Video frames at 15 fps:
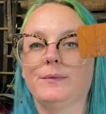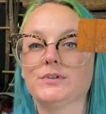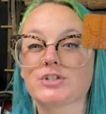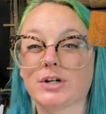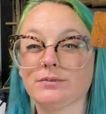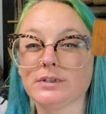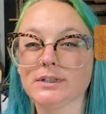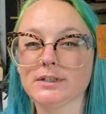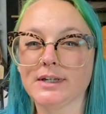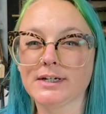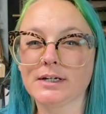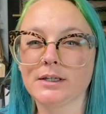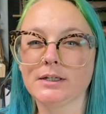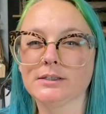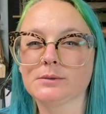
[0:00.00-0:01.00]
which I really
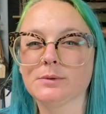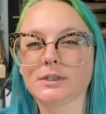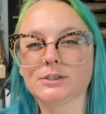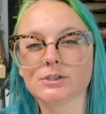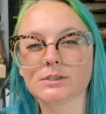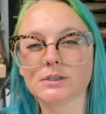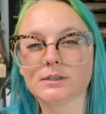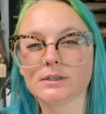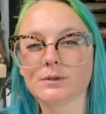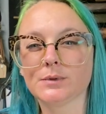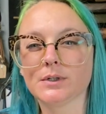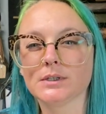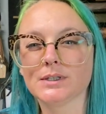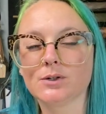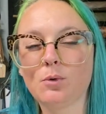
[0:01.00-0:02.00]
liked these, but I just thought they were a
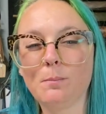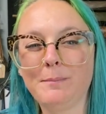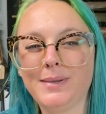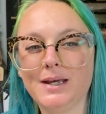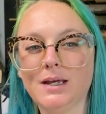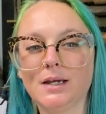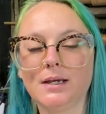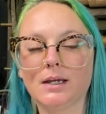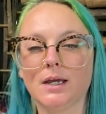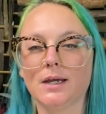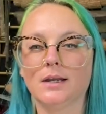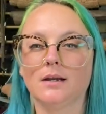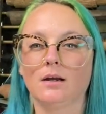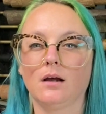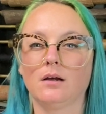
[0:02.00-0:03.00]
little big
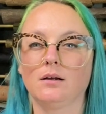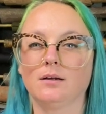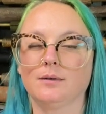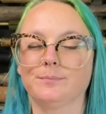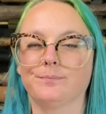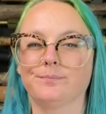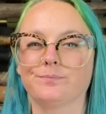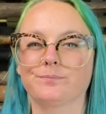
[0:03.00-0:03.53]
and um,